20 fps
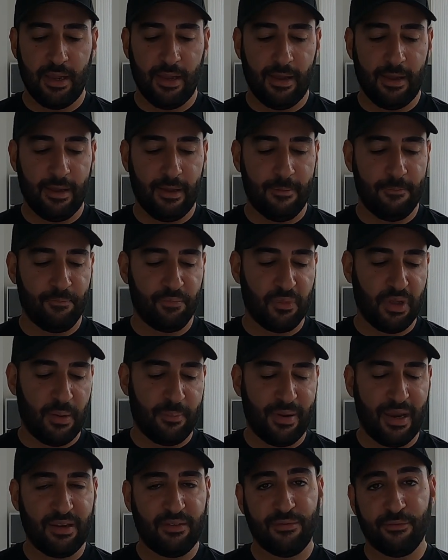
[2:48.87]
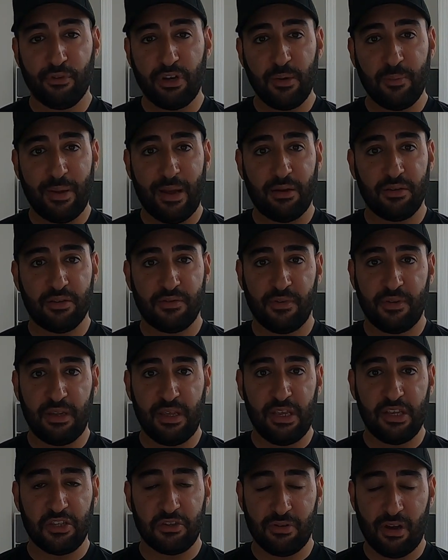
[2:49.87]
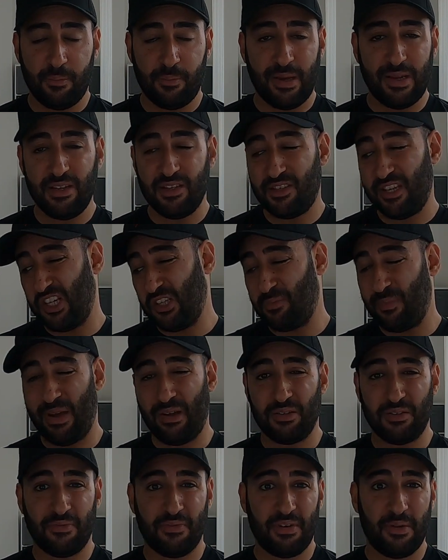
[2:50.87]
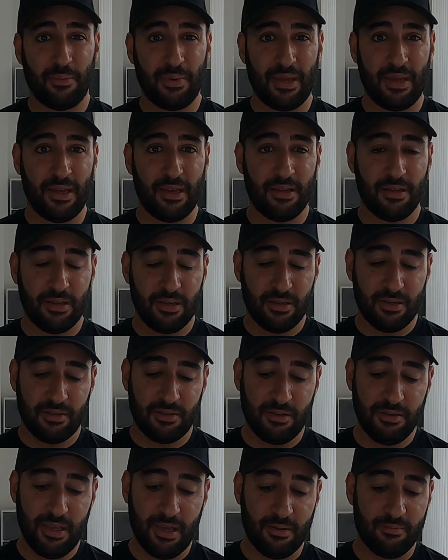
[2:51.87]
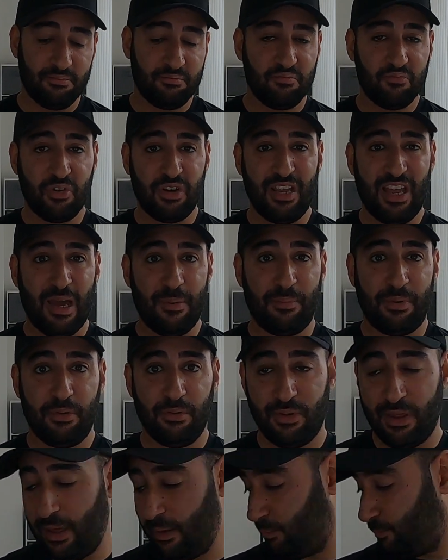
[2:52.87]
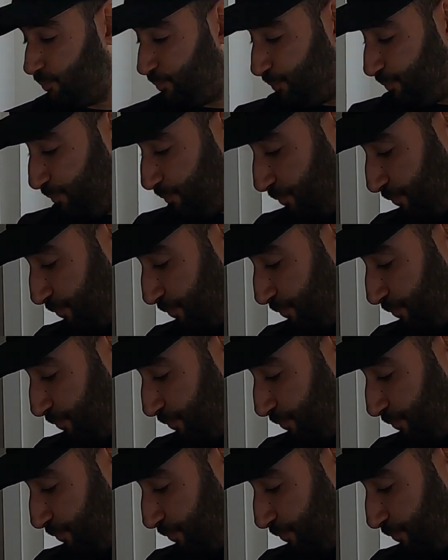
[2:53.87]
Um, I paid three pounds for these, so I paid six pounds for the pair. So yeah, really happy with that.